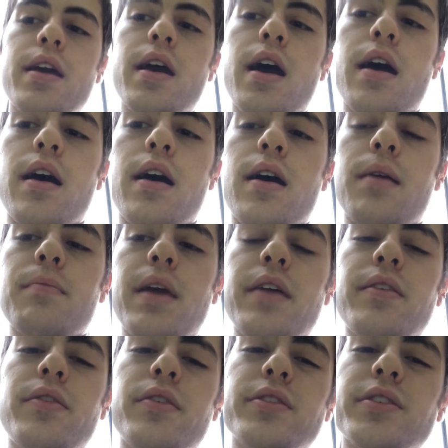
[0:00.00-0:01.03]

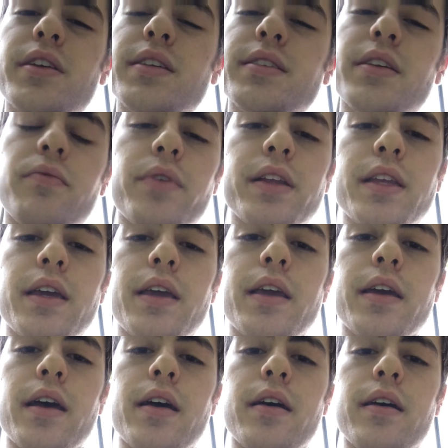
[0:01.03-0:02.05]
And then there isn't
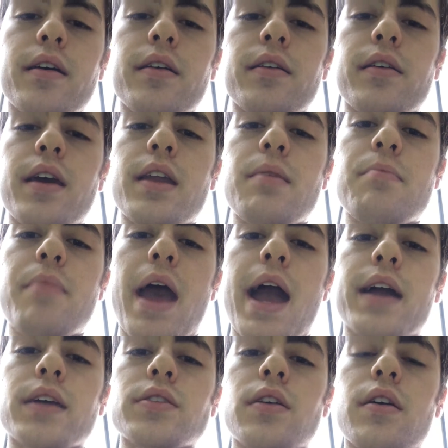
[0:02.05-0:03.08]
really an
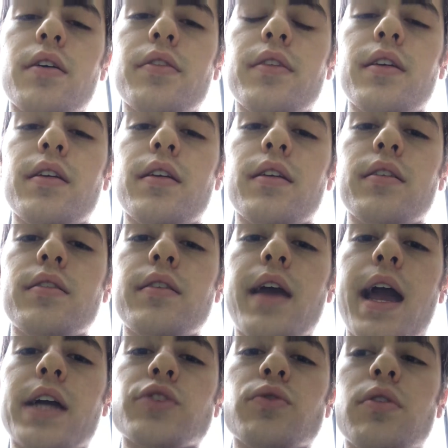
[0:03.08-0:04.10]
impact on the
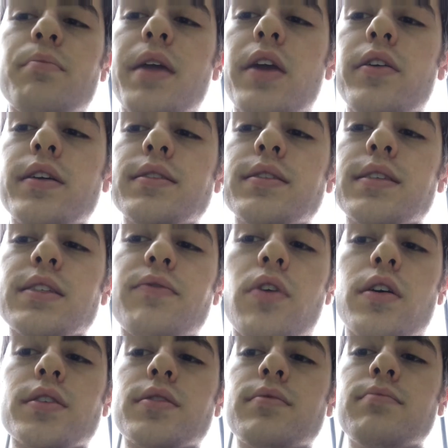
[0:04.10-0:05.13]
actual appearance as
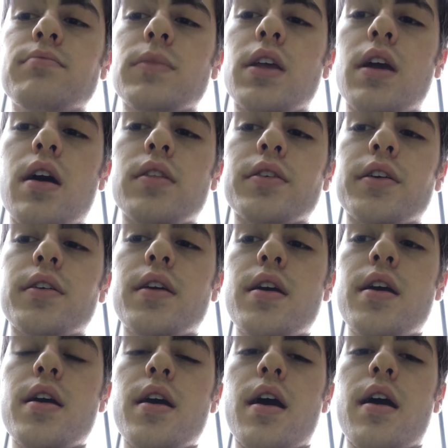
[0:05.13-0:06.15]
far as color.
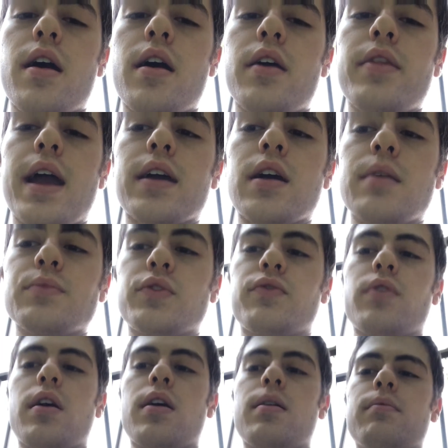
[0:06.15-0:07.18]
That comes
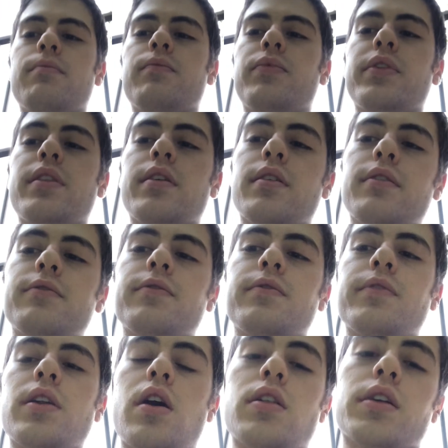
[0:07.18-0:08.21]
from the
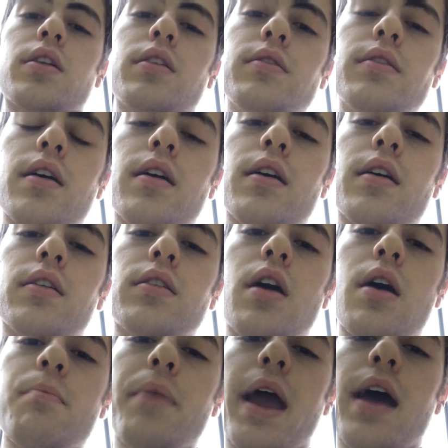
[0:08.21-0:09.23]
phenolic
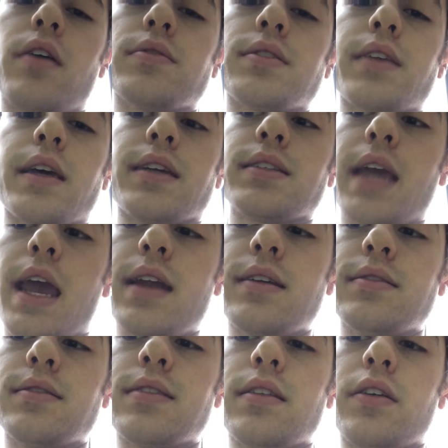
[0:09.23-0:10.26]
compounds like tannins in the